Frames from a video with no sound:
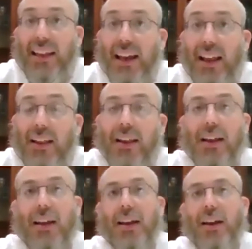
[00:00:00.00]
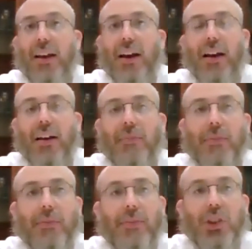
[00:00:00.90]
Hallel,
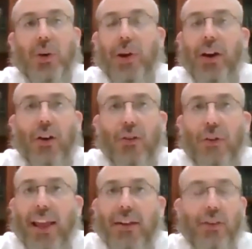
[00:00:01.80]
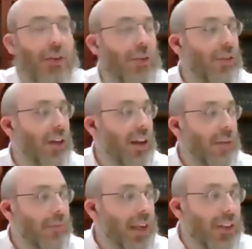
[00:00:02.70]
showing our gratitude,
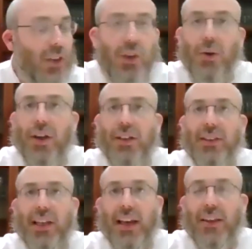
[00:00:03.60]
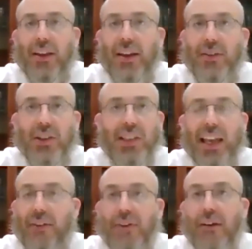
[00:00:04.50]
being joyous, and
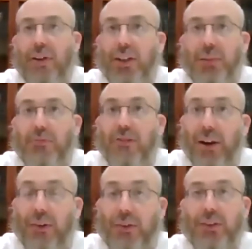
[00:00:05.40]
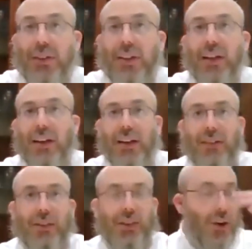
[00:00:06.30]
saying various prayers.
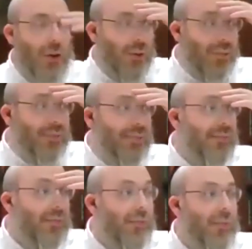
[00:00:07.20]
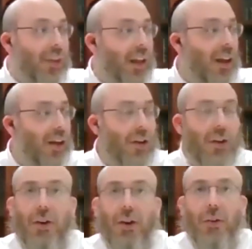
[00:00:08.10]
So
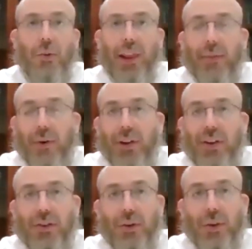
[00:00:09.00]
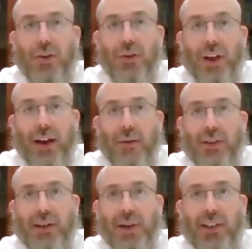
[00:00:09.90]
what I'm going to do with you now
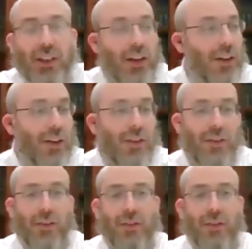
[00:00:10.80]
is I'm actually going to